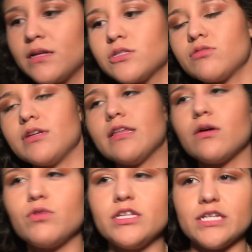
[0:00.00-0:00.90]
So now
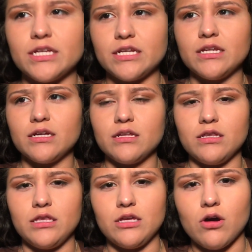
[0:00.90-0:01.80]
that we did
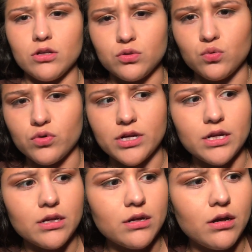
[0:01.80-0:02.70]
the
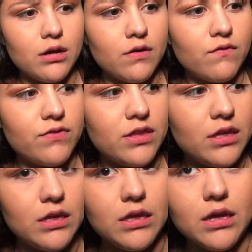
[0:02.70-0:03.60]
contouring of
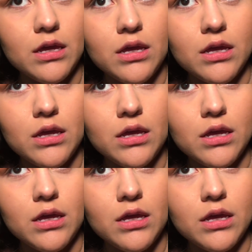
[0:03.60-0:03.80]
the